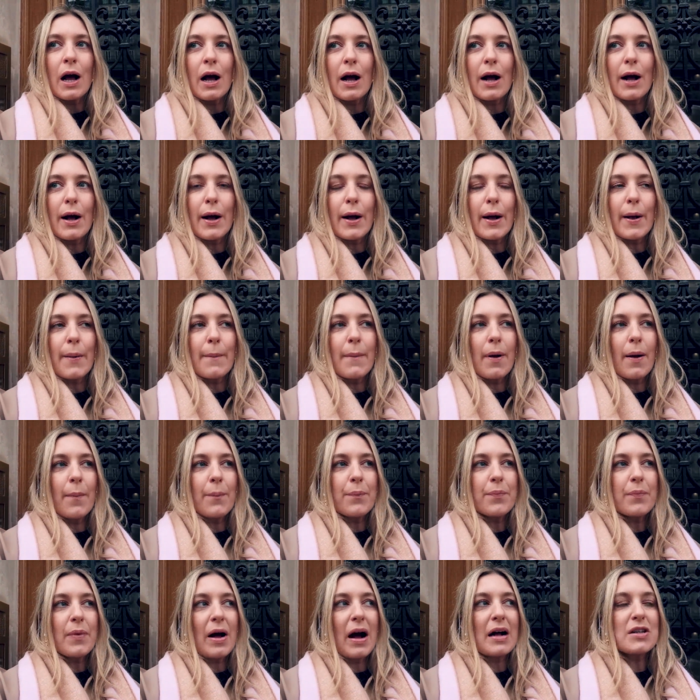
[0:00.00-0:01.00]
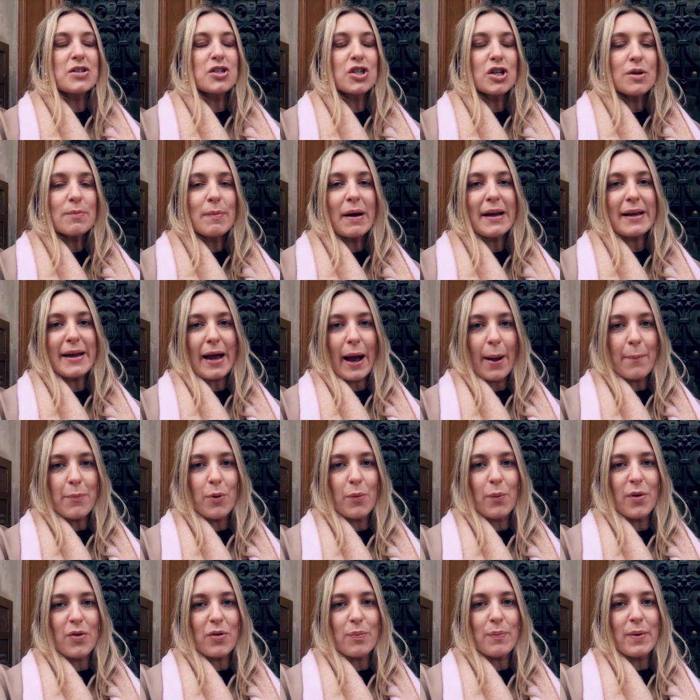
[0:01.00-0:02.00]
I took my
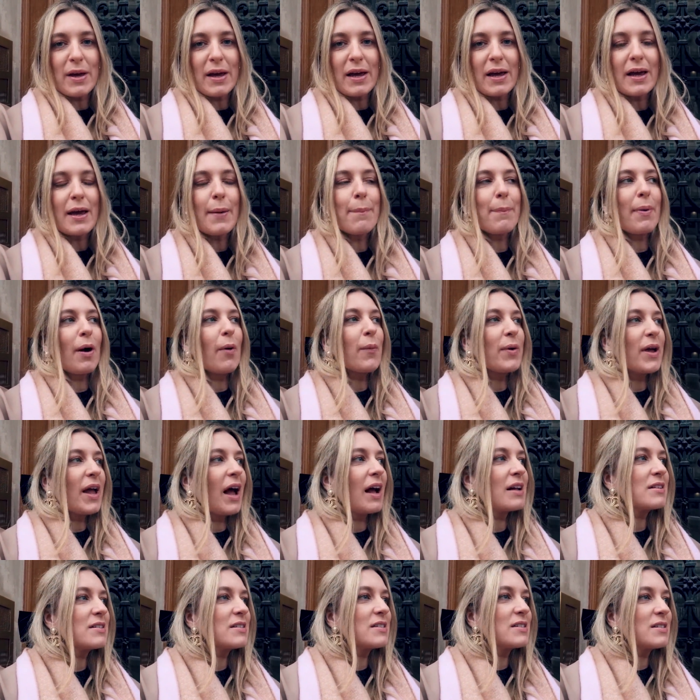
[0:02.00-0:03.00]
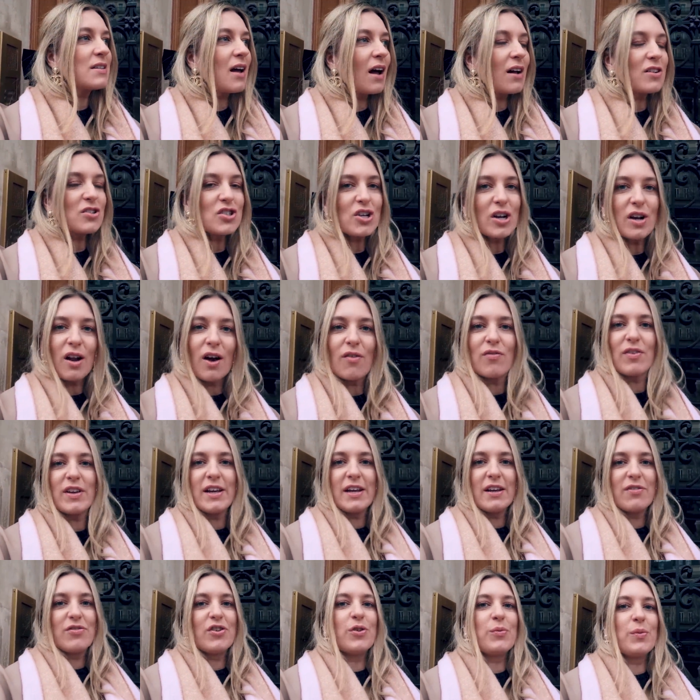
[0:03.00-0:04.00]
camera with me, but we had such a
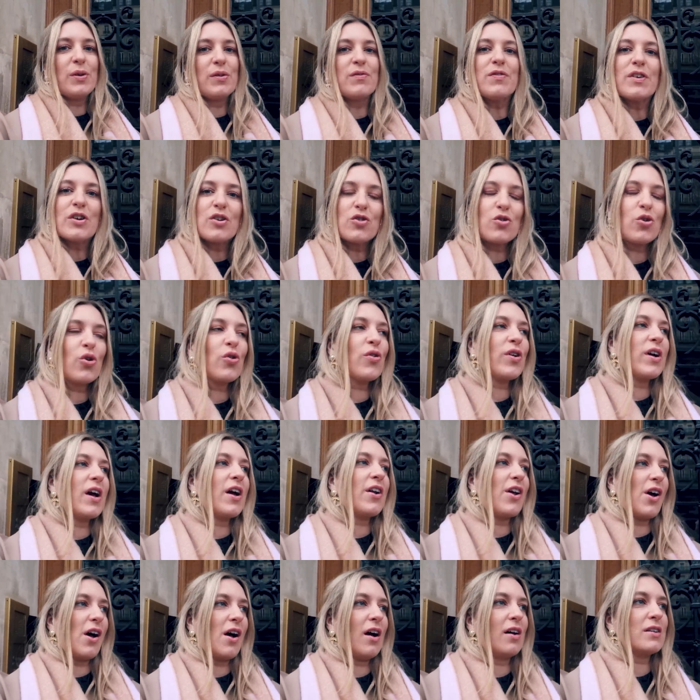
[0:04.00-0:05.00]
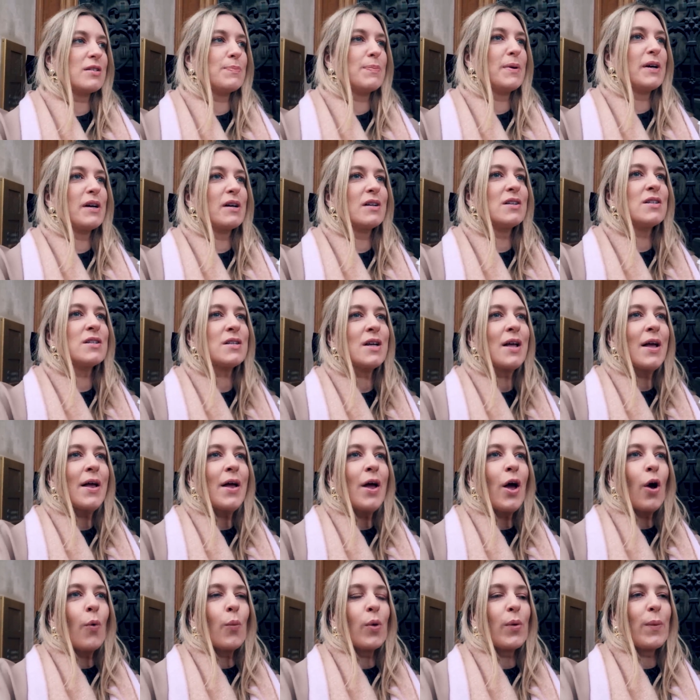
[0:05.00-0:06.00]
lovely evening with Victoria and her husband.
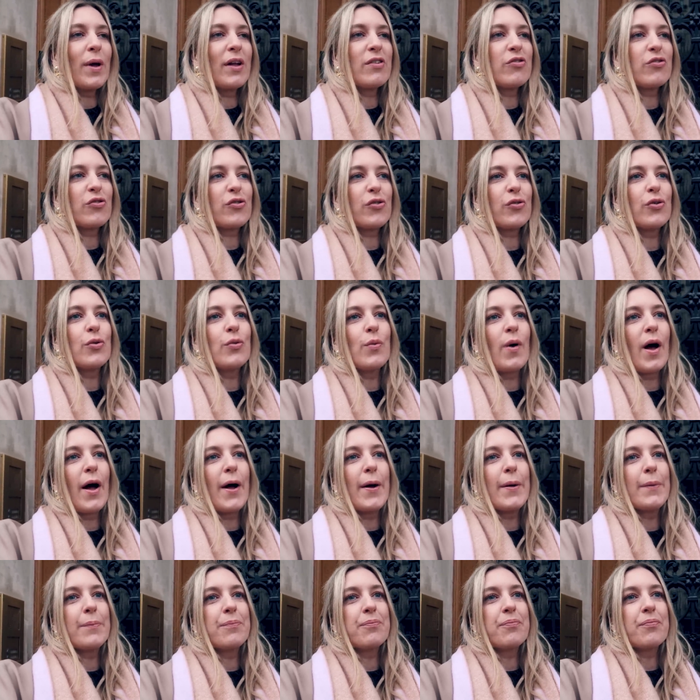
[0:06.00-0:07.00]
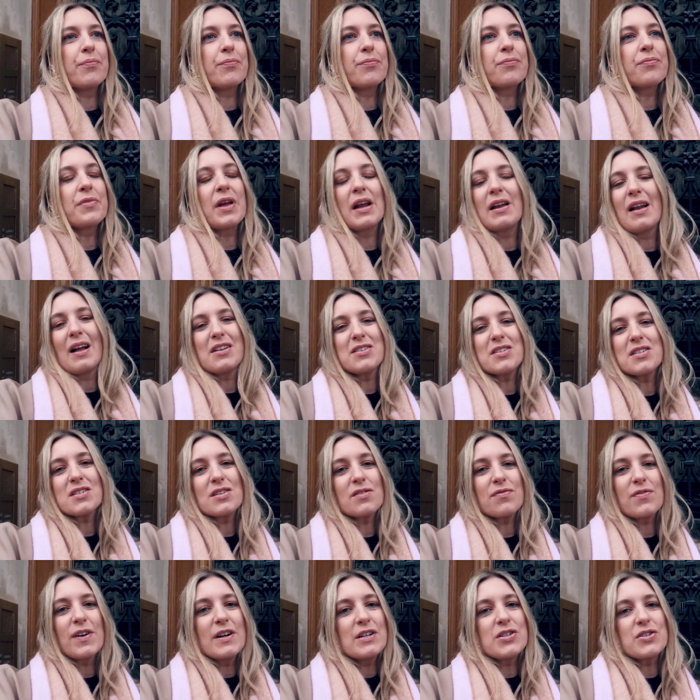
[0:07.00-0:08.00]
We went to like
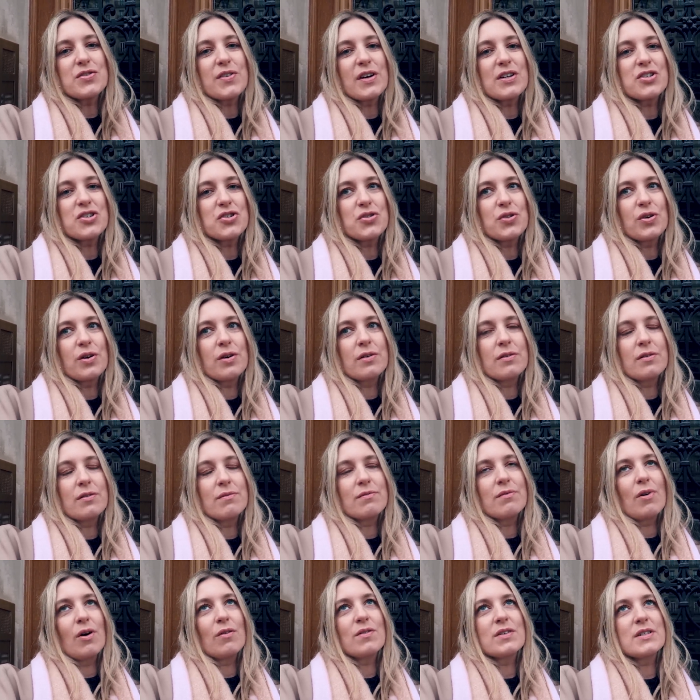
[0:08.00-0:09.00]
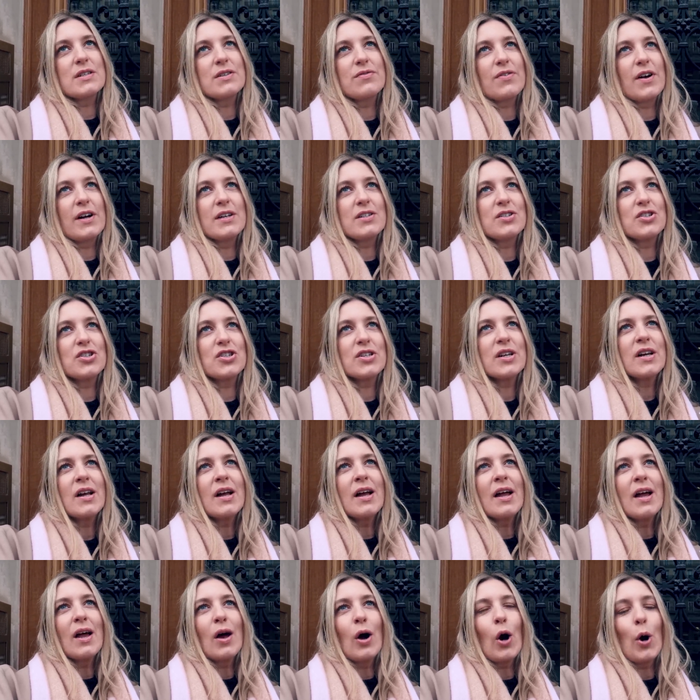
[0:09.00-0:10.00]
just a French restaurant, obviously French,
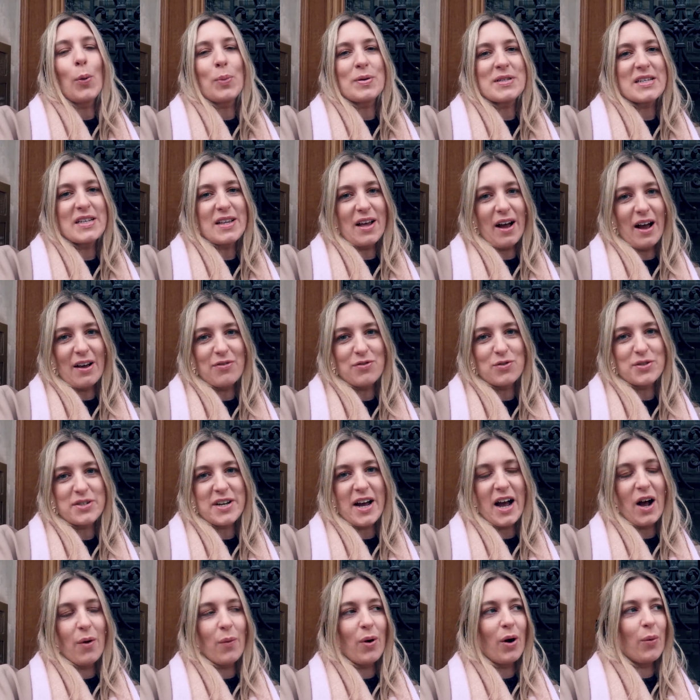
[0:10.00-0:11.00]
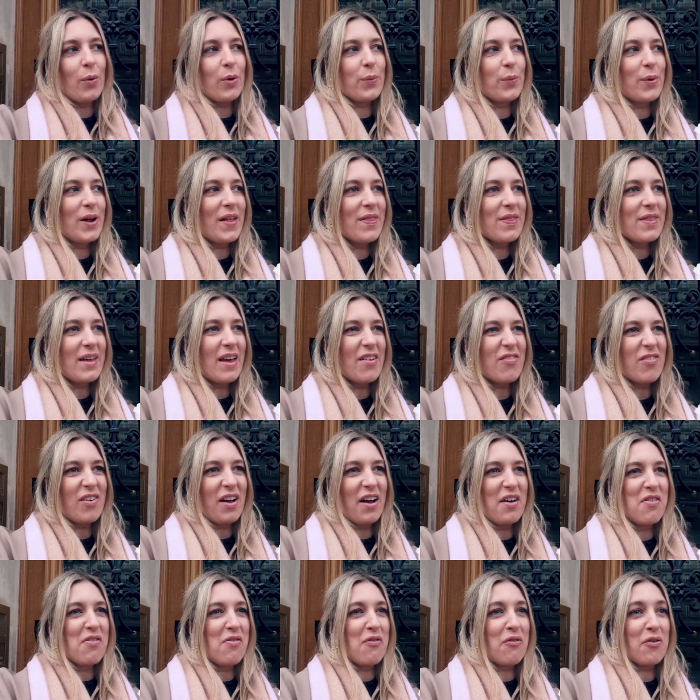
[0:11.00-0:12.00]
opposite the Eiffel Tower. We were in there for
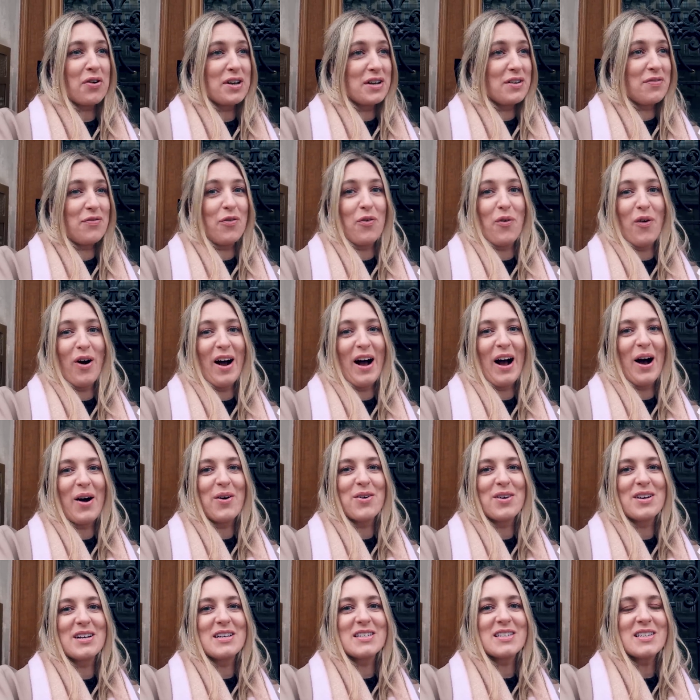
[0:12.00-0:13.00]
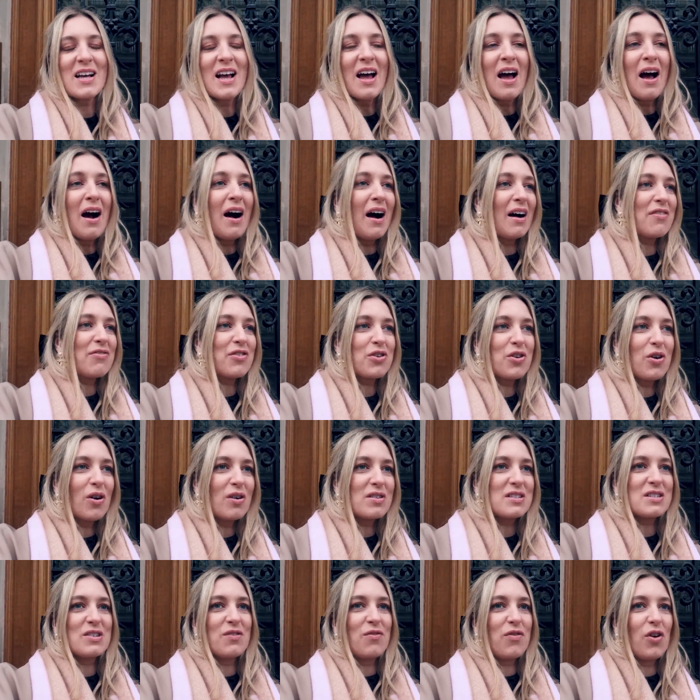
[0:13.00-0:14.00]
like 3-4 hours. I
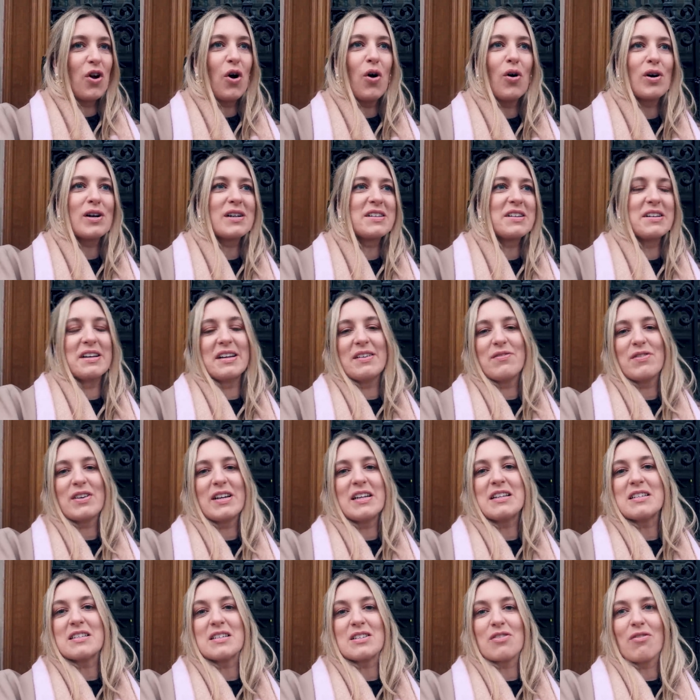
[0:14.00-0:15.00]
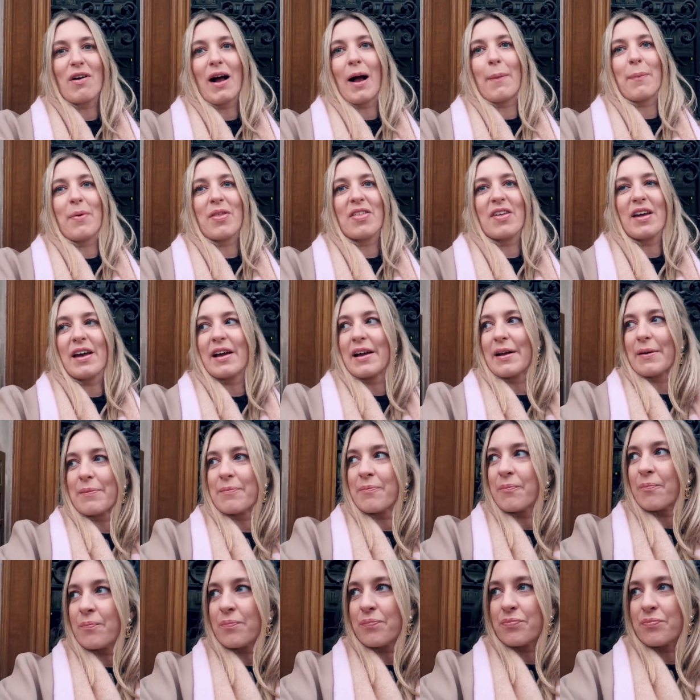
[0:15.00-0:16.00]
forgot to vlog. I didn't even Instagram a thing.